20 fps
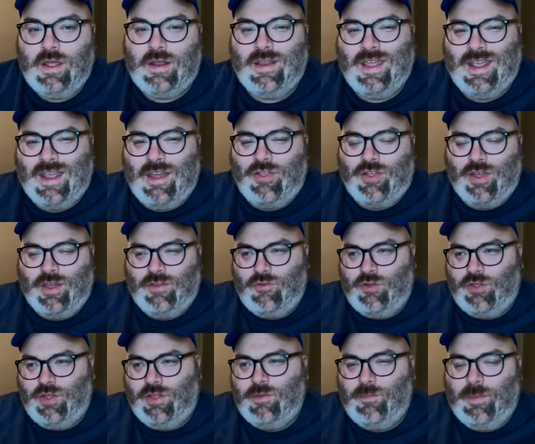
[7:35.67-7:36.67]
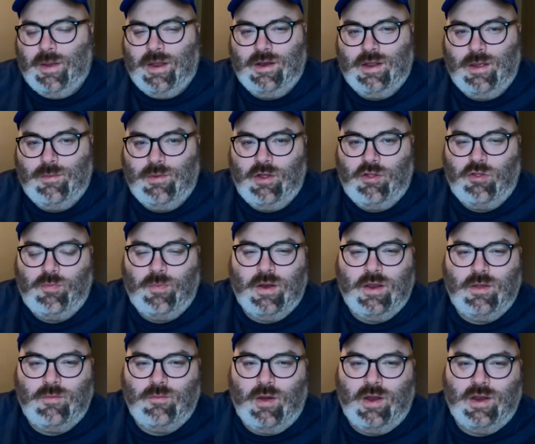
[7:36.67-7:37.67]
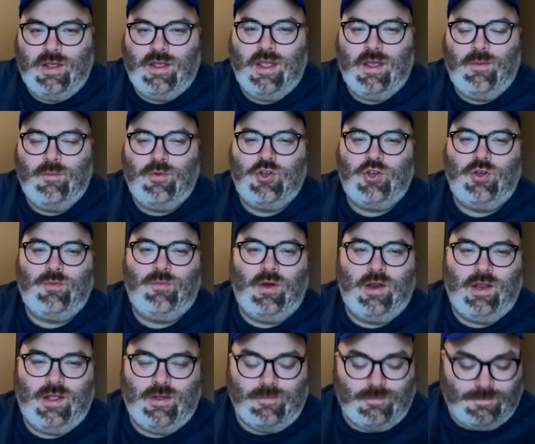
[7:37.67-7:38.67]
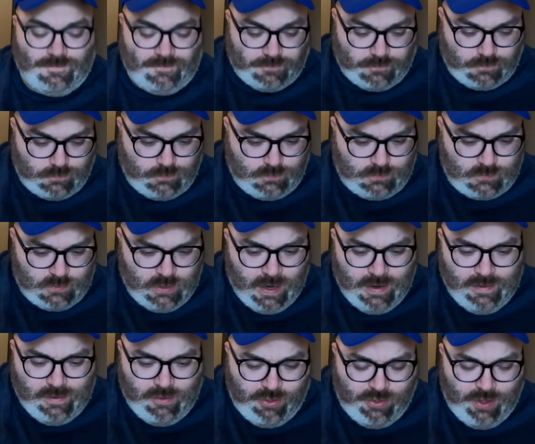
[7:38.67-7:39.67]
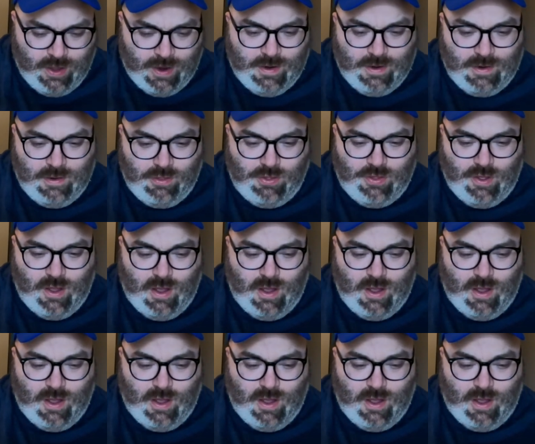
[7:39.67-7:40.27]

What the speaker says: And like I said, just in the pandemic, spending money, hemorrhaging money, I decided it's